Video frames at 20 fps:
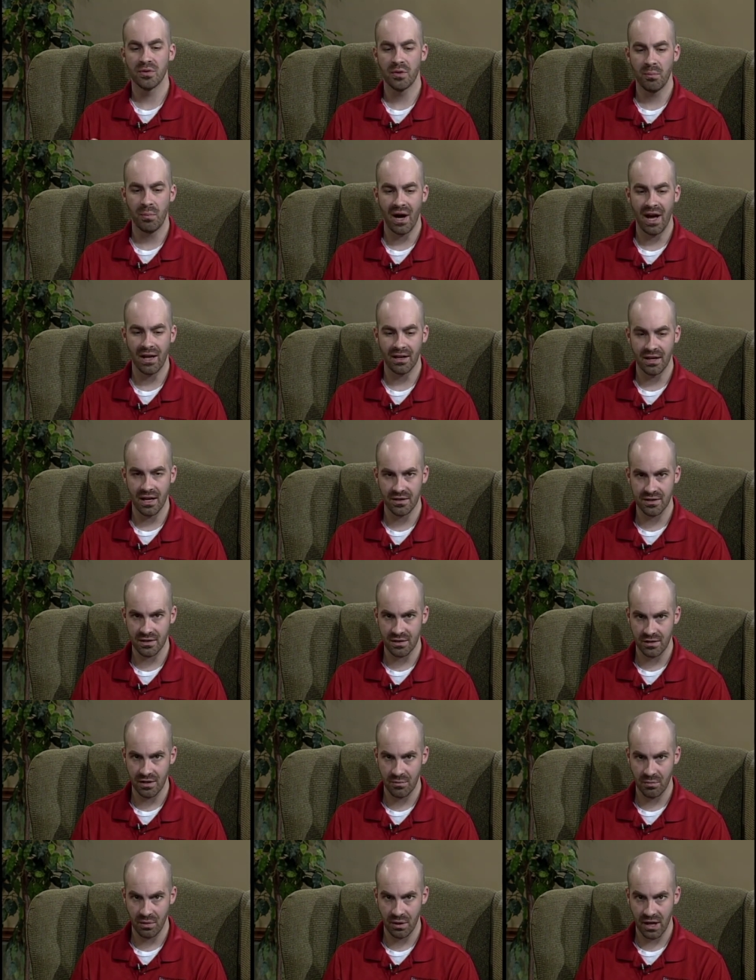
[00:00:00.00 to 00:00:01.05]
the
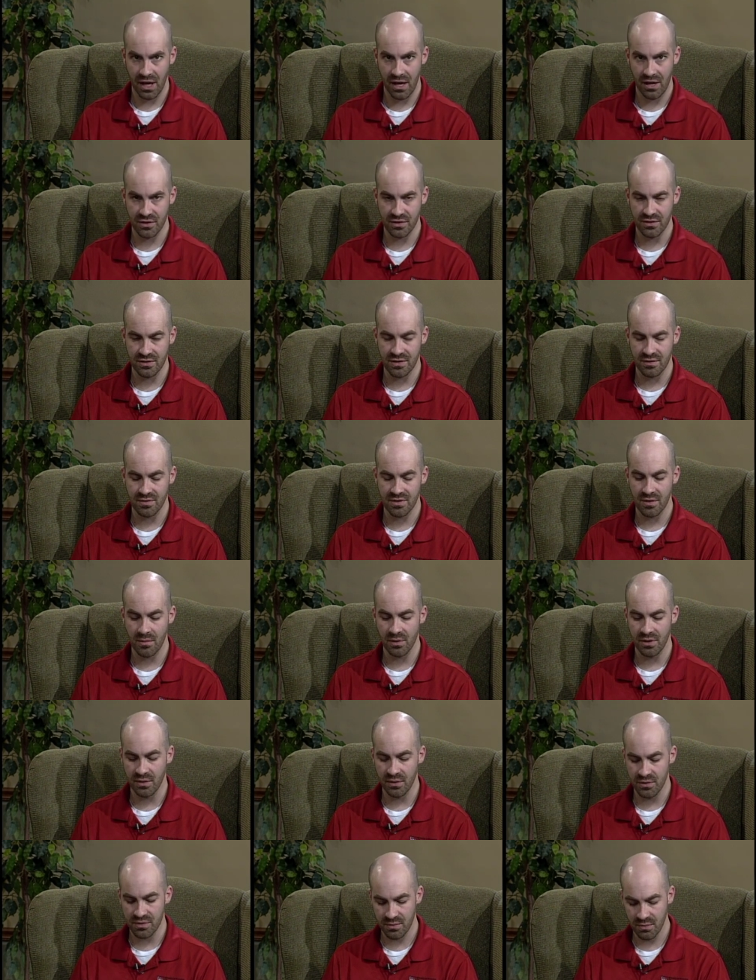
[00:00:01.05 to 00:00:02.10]
biological implications of some
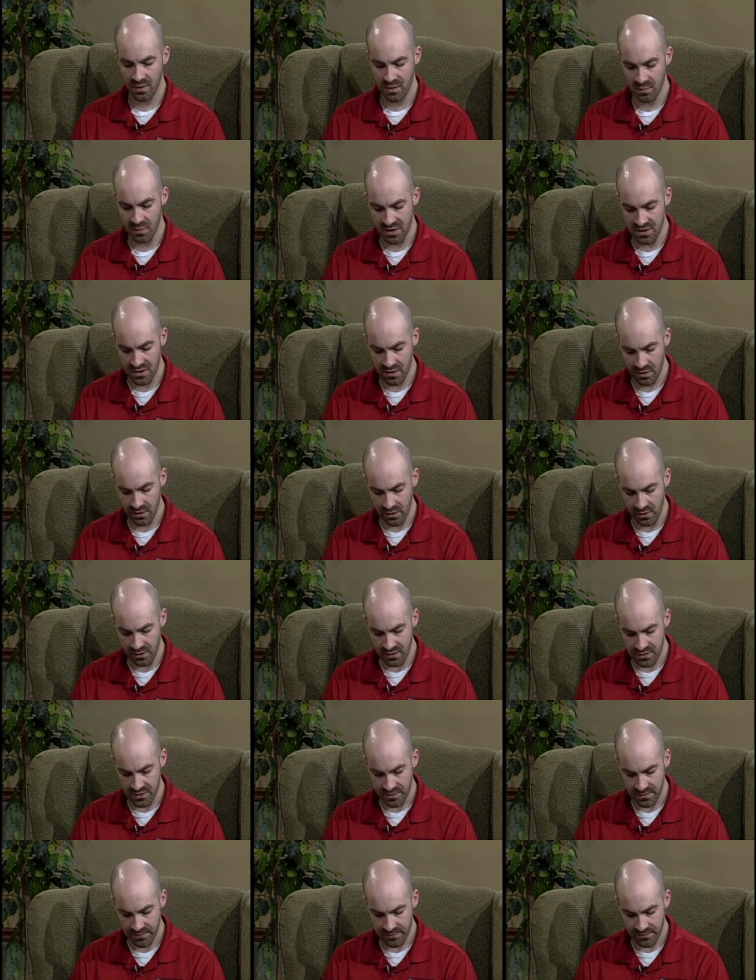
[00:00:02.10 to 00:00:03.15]
of those
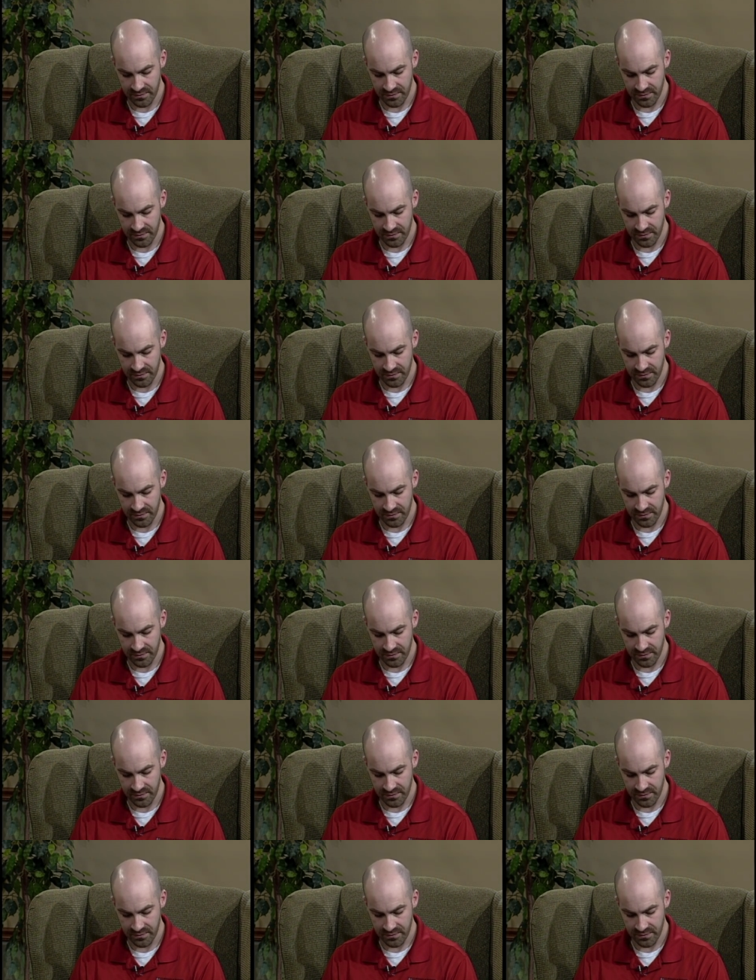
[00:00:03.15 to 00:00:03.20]
materials.